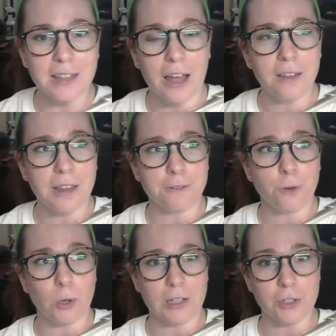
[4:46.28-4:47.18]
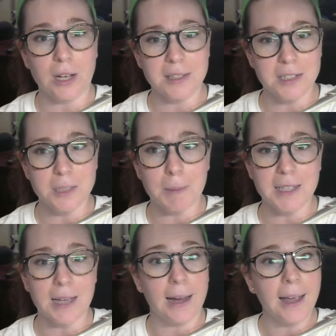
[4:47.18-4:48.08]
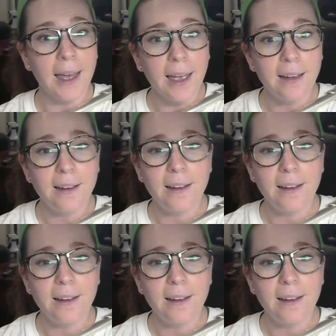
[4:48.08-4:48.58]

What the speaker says: that 4 ledger lines in a space high A.